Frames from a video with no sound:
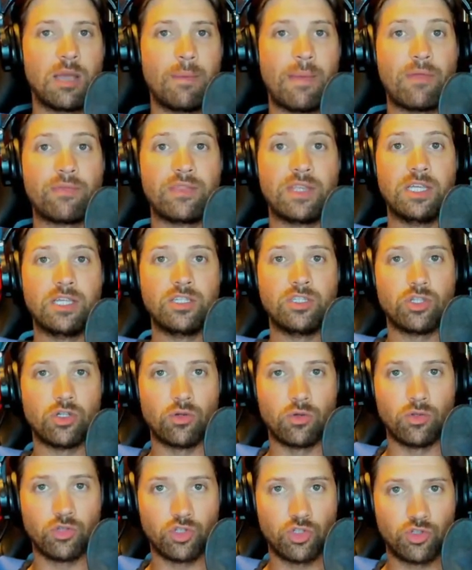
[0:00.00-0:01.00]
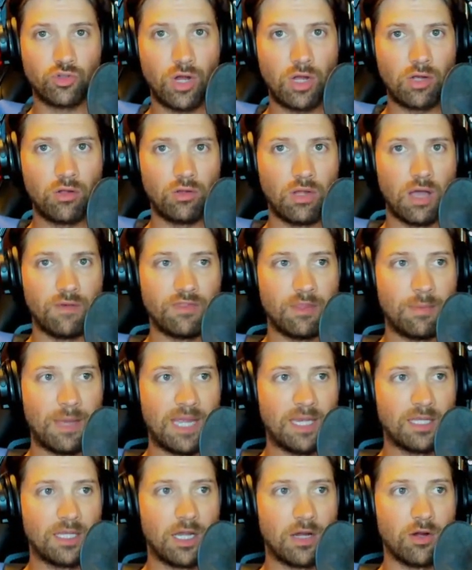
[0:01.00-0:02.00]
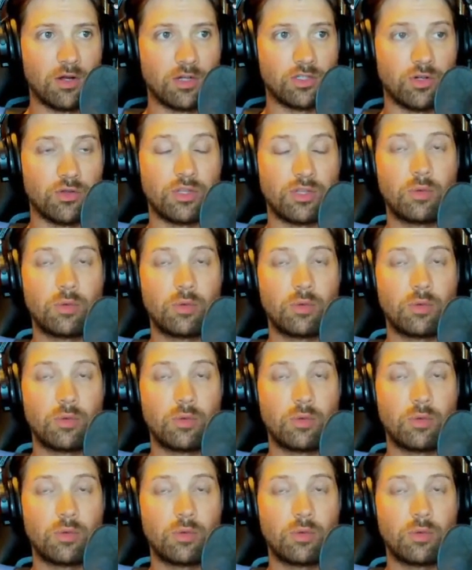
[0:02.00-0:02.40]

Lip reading: about the internal struggle of the main character.